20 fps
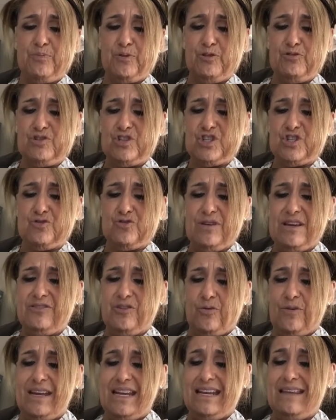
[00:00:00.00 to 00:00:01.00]
brute strength,
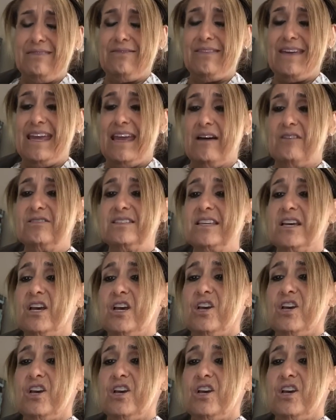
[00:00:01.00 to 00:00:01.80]
or anything else